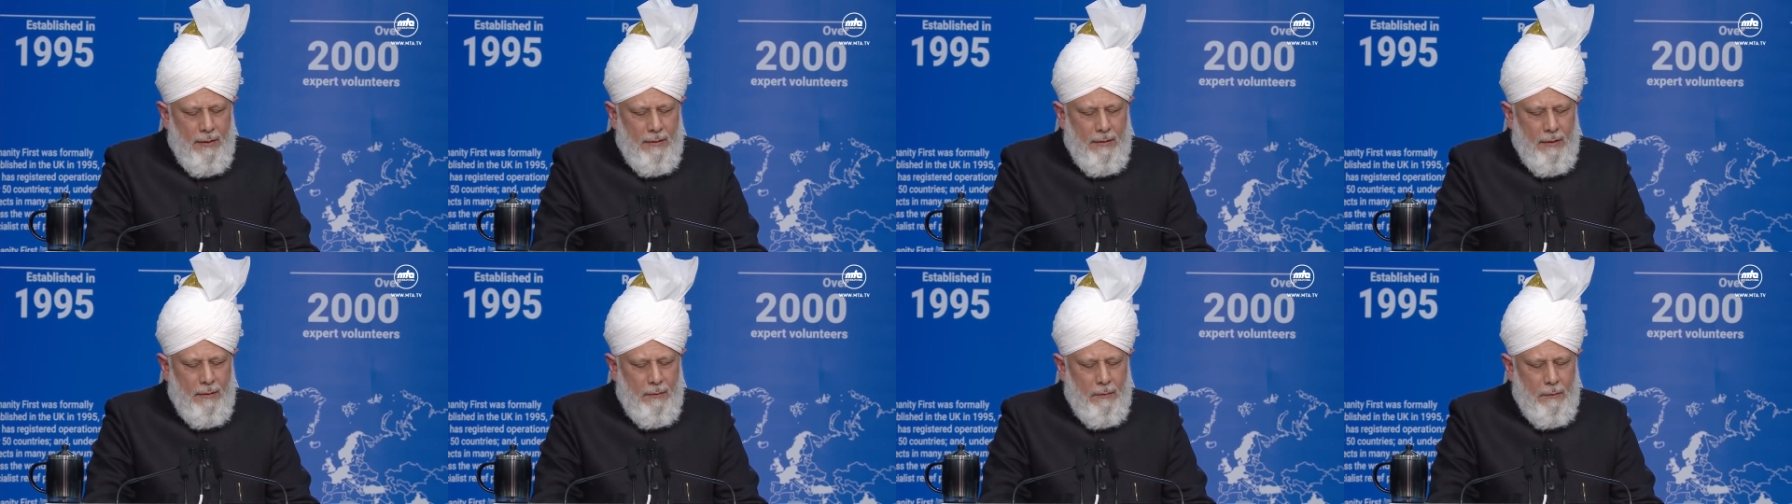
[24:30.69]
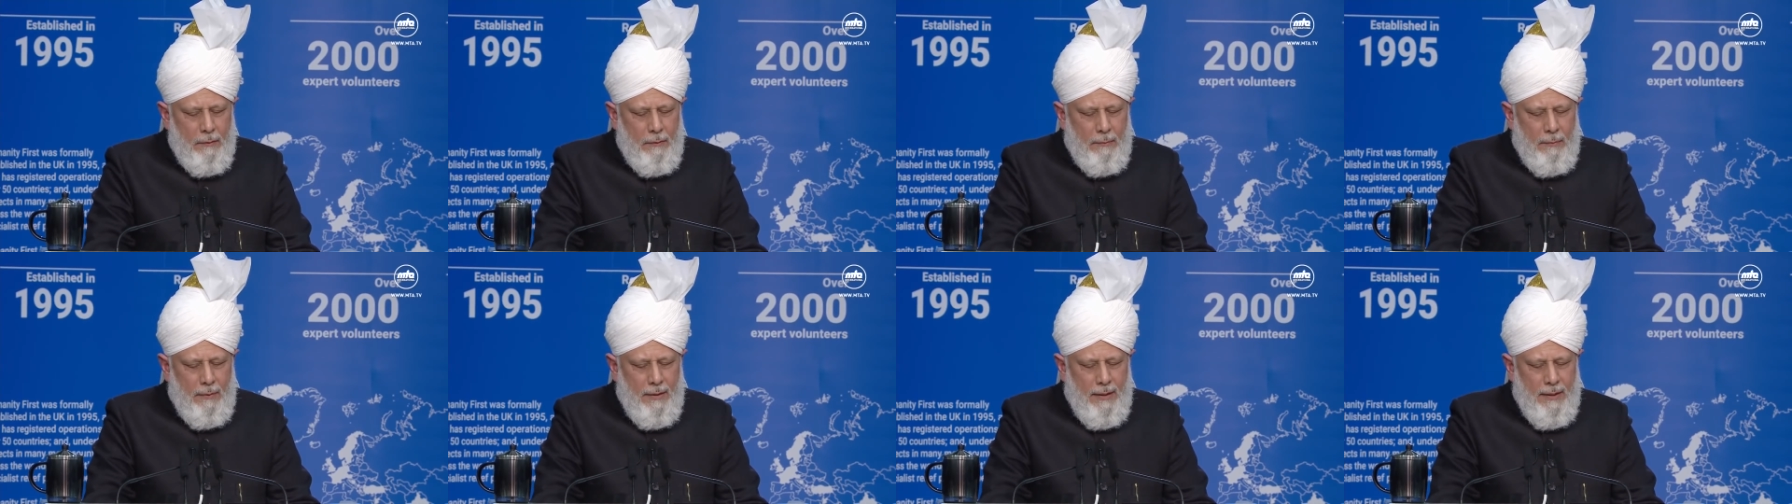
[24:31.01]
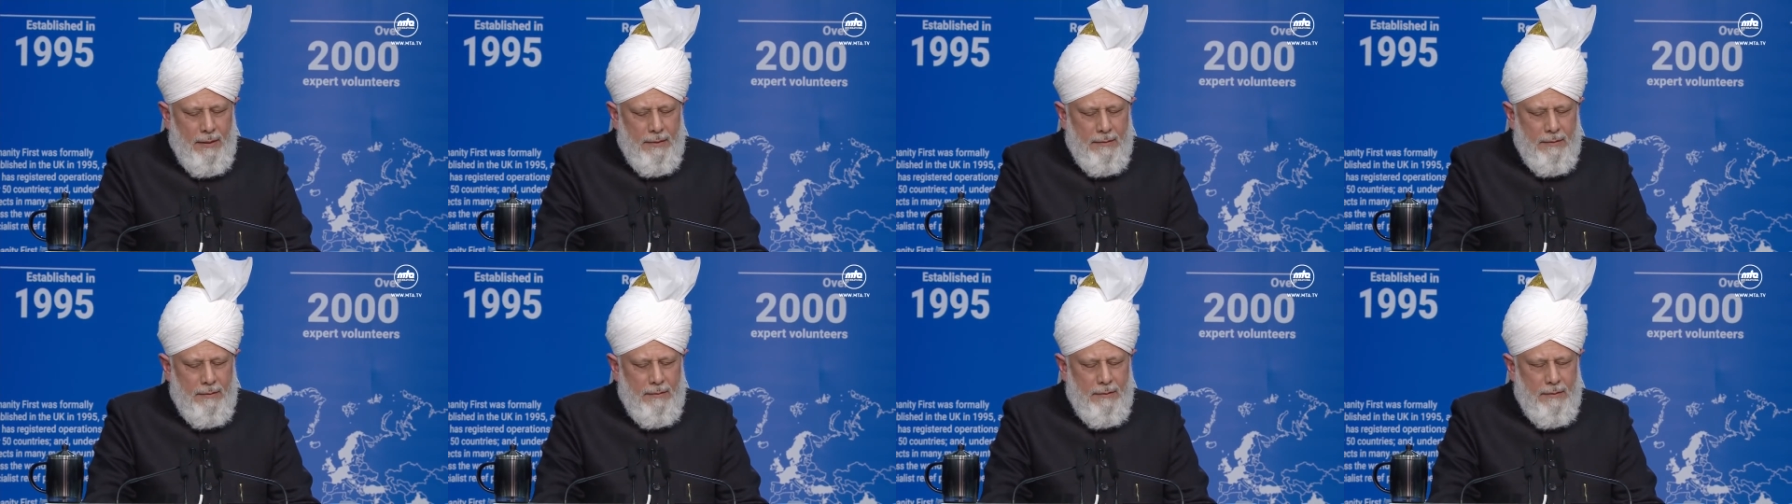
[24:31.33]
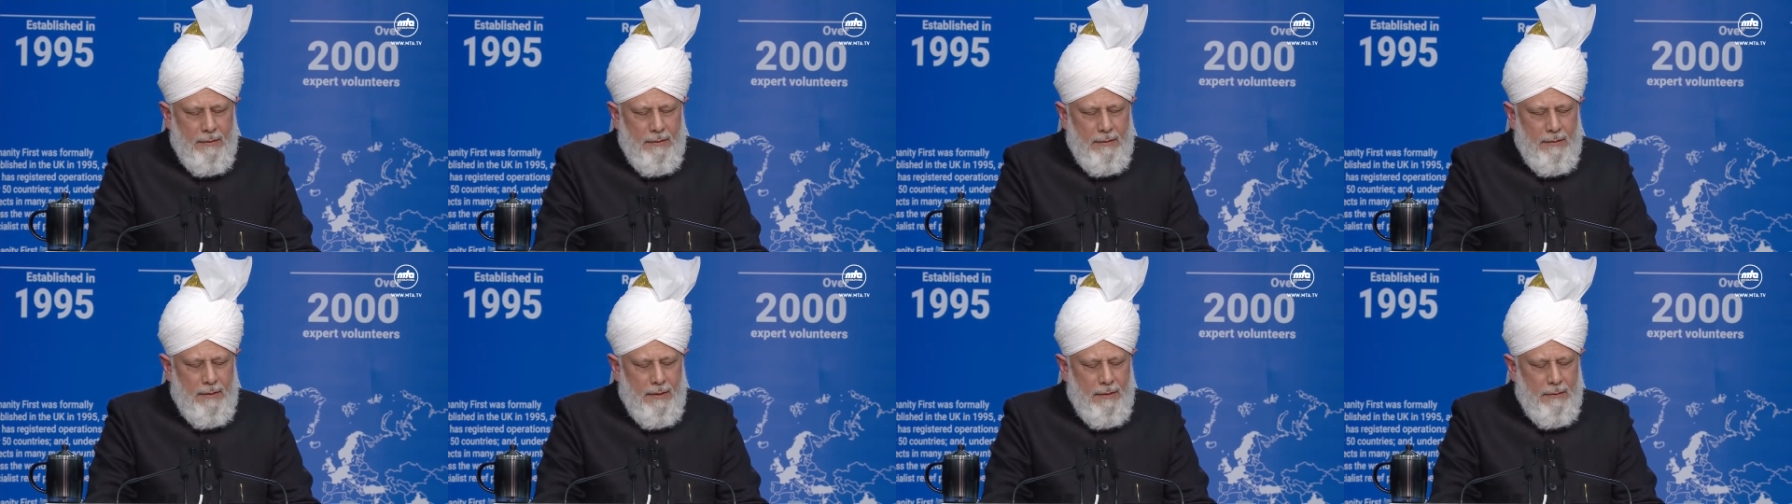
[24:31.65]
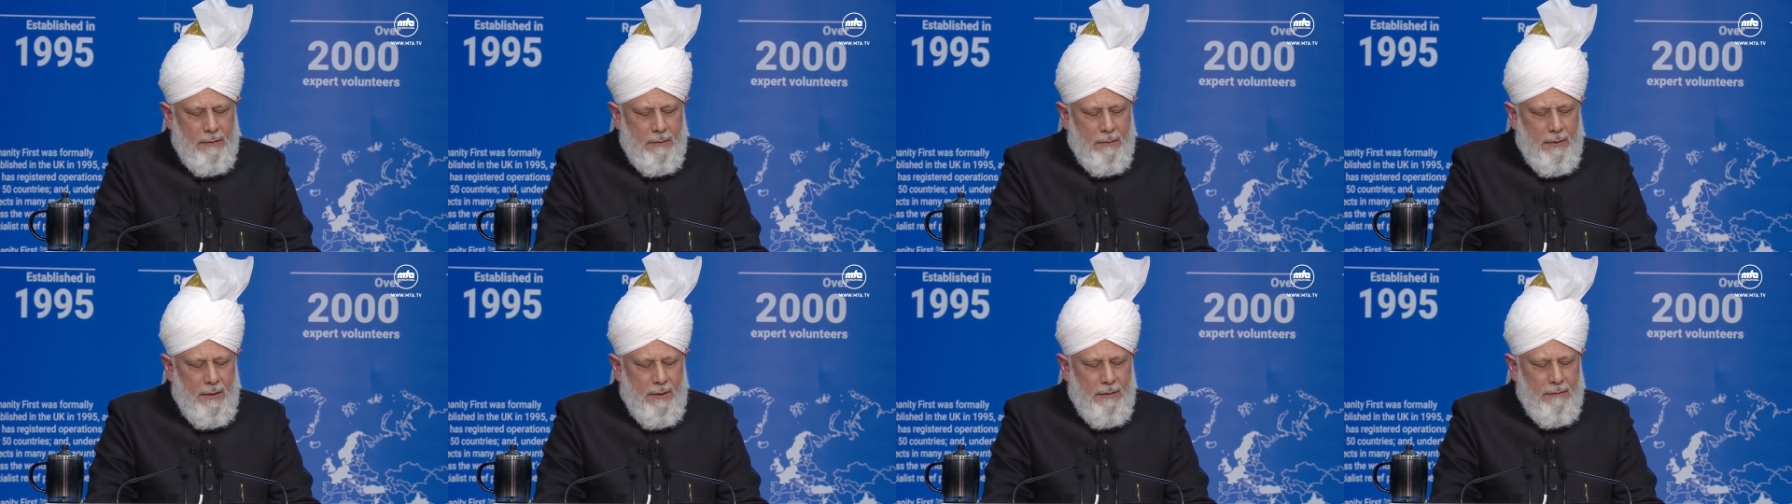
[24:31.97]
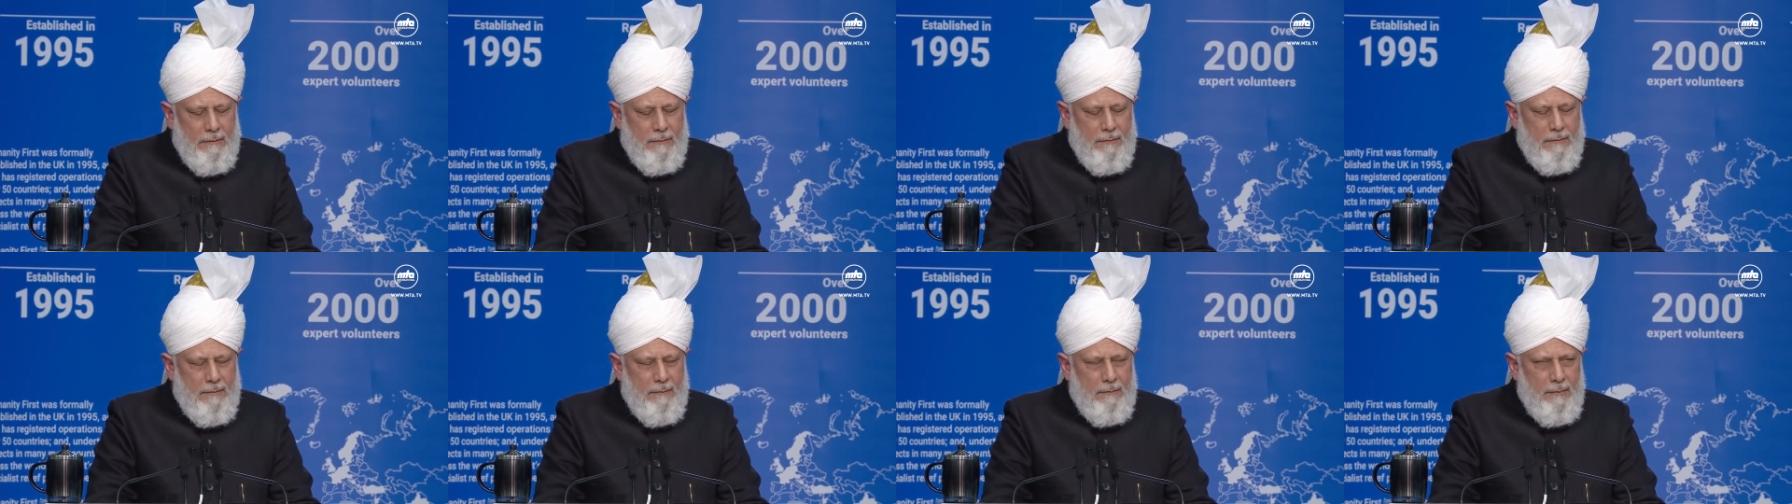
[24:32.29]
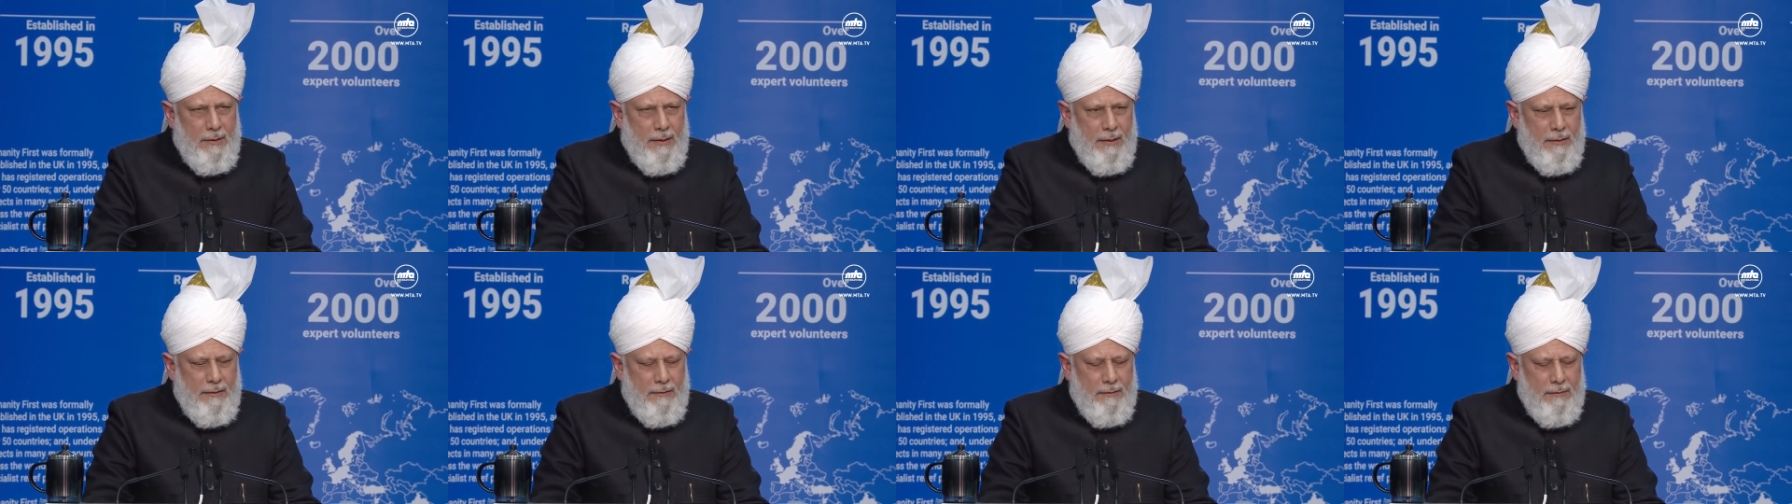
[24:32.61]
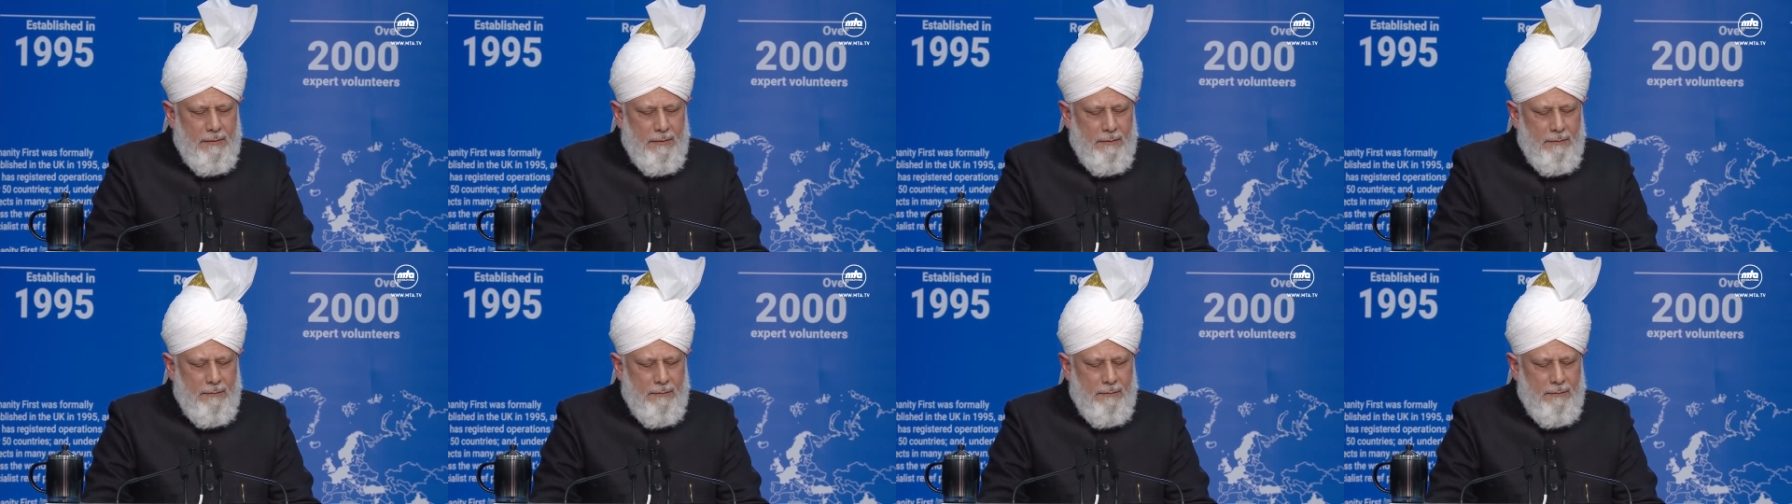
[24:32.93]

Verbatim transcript: the good plans that you have made.